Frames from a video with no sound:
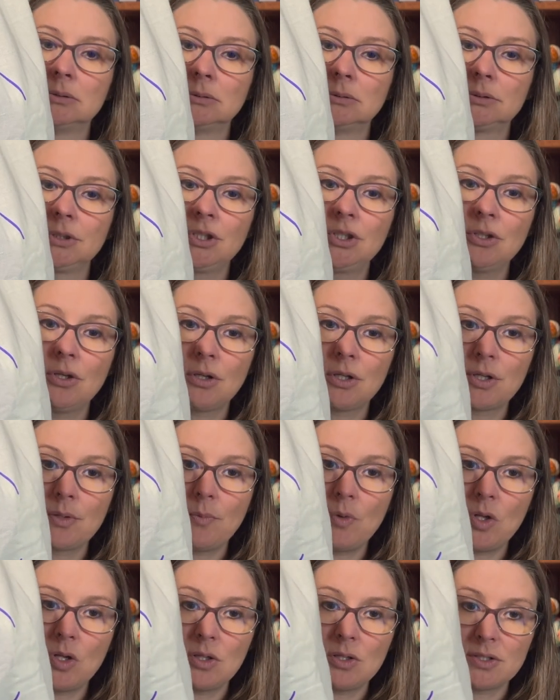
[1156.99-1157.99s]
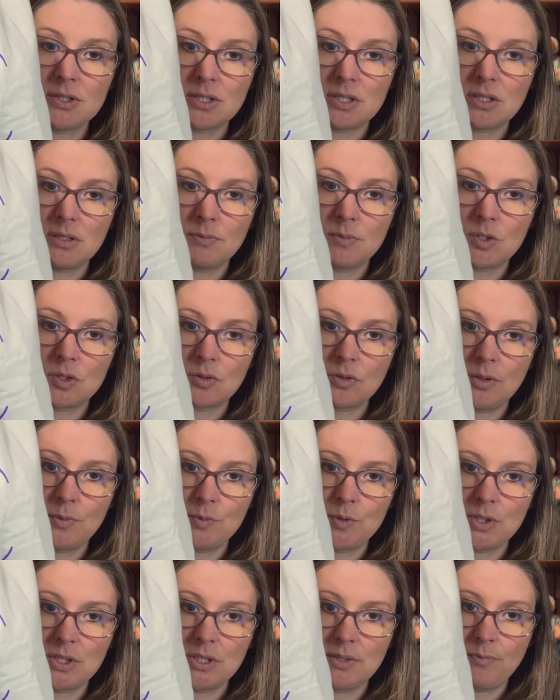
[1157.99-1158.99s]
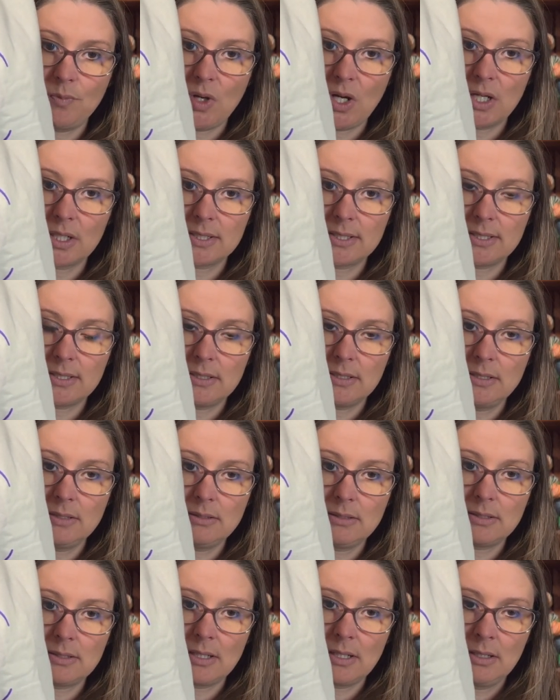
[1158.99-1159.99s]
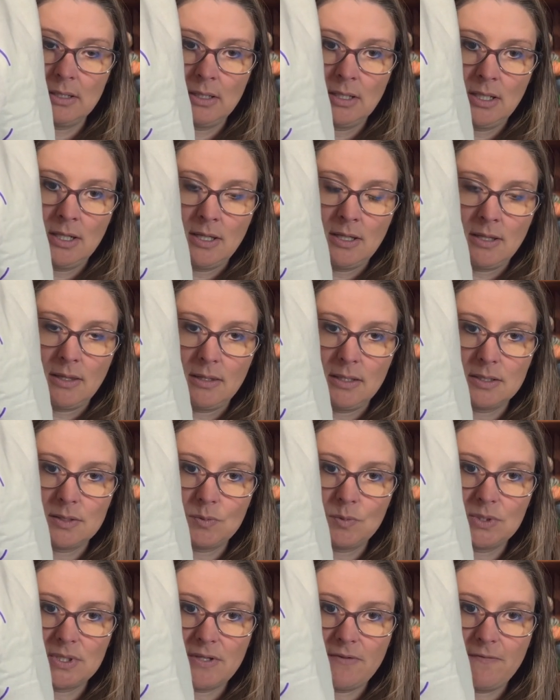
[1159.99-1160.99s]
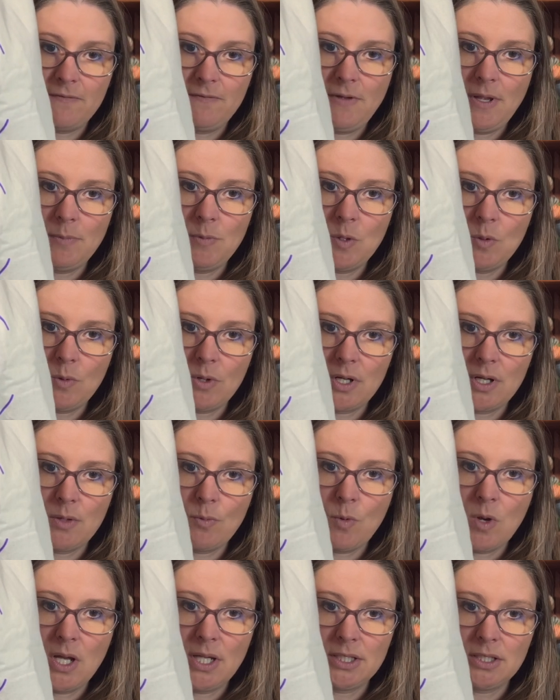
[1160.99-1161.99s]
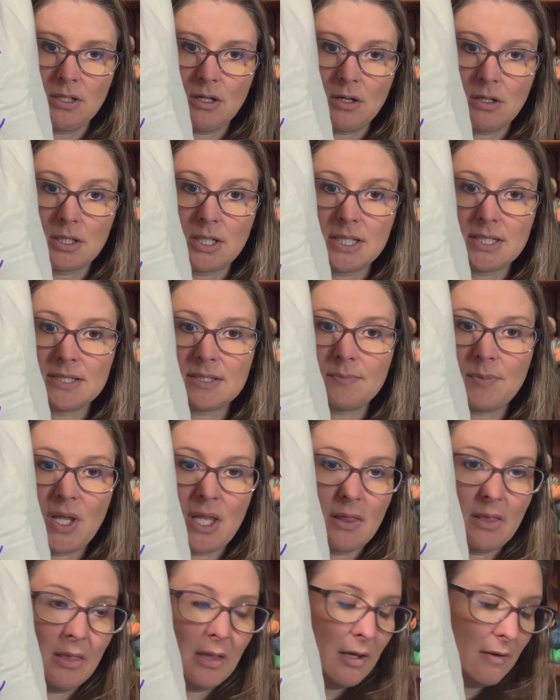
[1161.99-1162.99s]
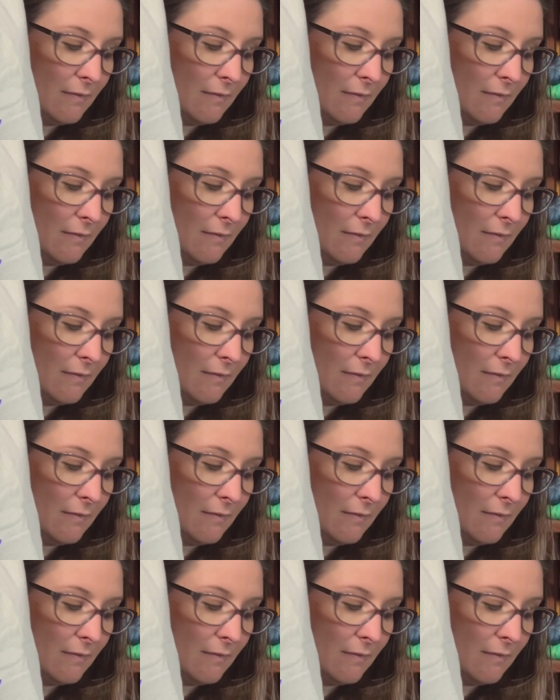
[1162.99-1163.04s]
Yarnable subscription boxes. This was a February one. Yarn is my love